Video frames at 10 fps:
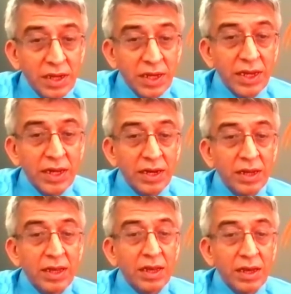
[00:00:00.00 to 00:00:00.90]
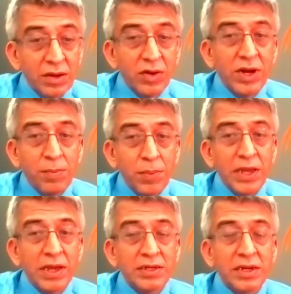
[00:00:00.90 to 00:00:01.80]
again, a good
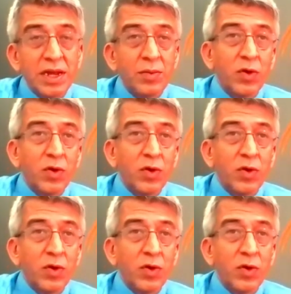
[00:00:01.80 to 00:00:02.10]
application.